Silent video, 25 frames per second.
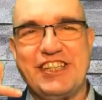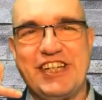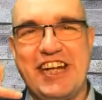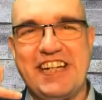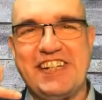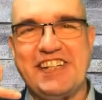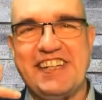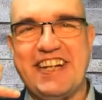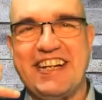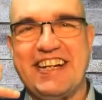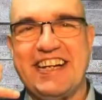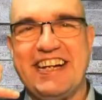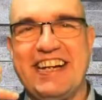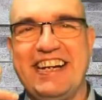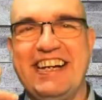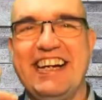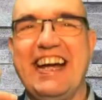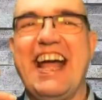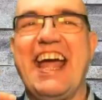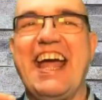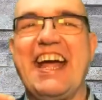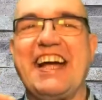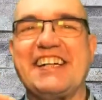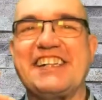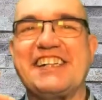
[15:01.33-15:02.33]
"Jessica,
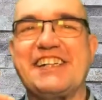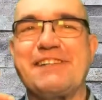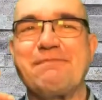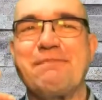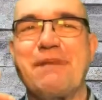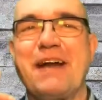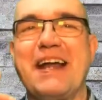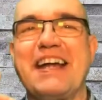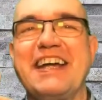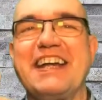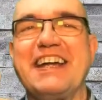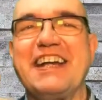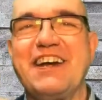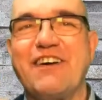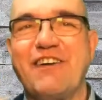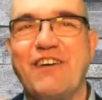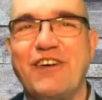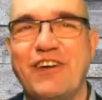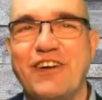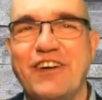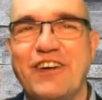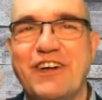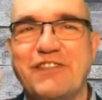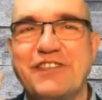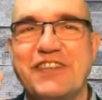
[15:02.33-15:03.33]
explaining
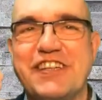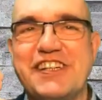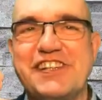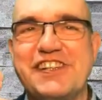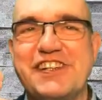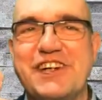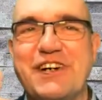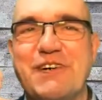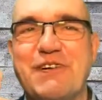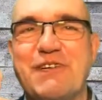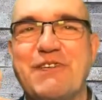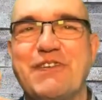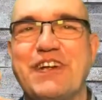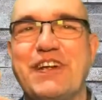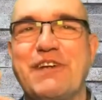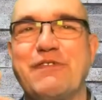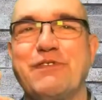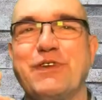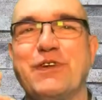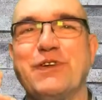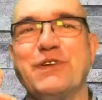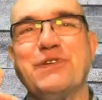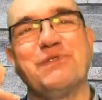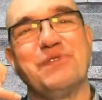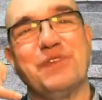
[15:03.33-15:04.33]
all of this over the
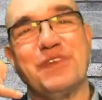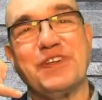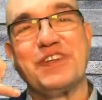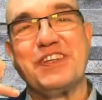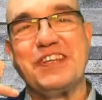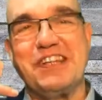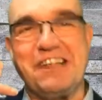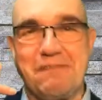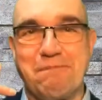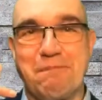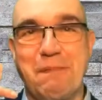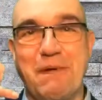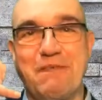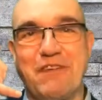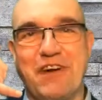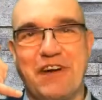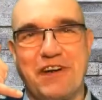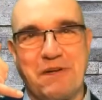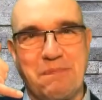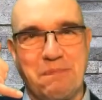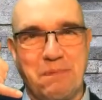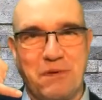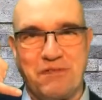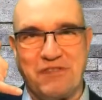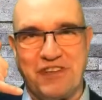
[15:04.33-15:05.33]
phone would not be
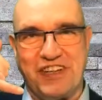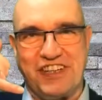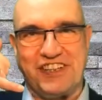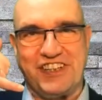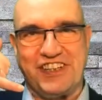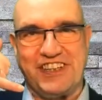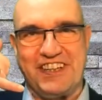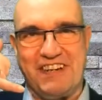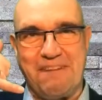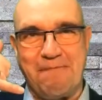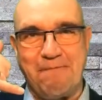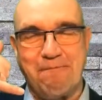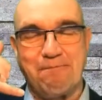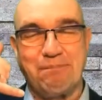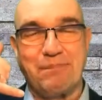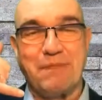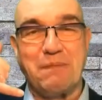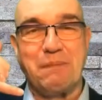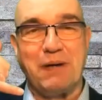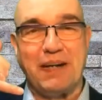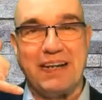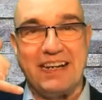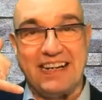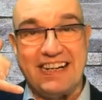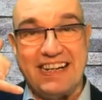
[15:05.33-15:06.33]
very professional,
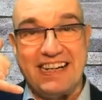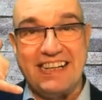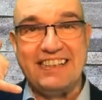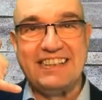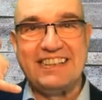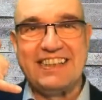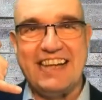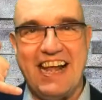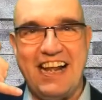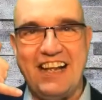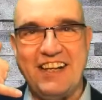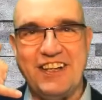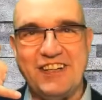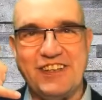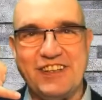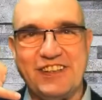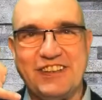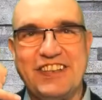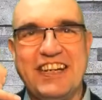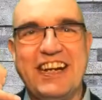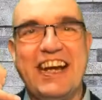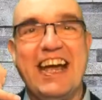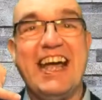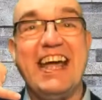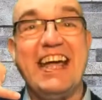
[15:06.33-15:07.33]
but I can tell
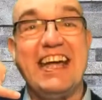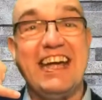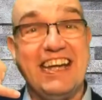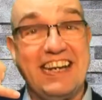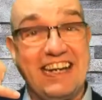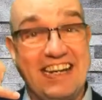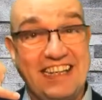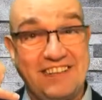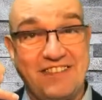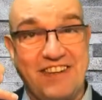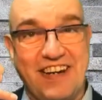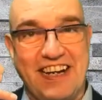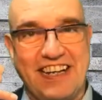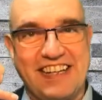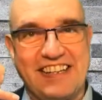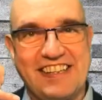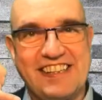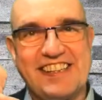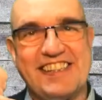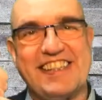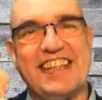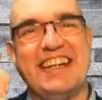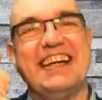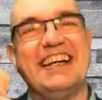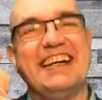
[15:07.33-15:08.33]
you in
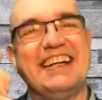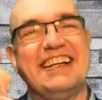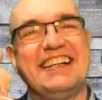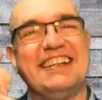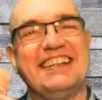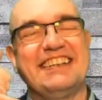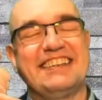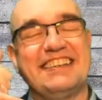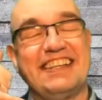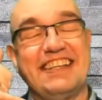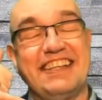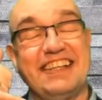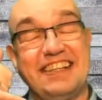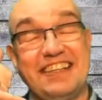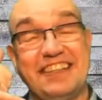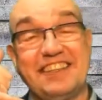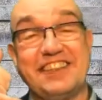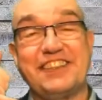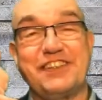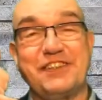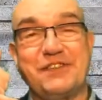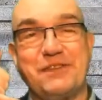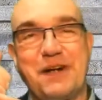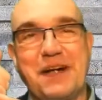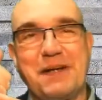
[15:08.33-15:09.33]
advance that it
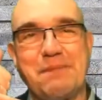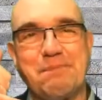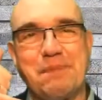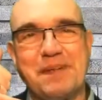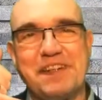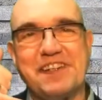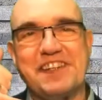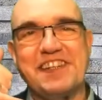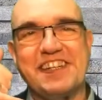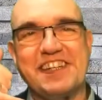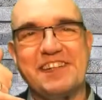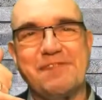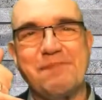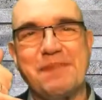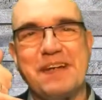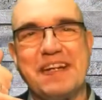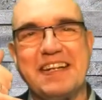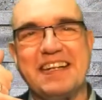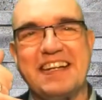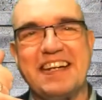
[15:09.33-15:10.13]
is a great business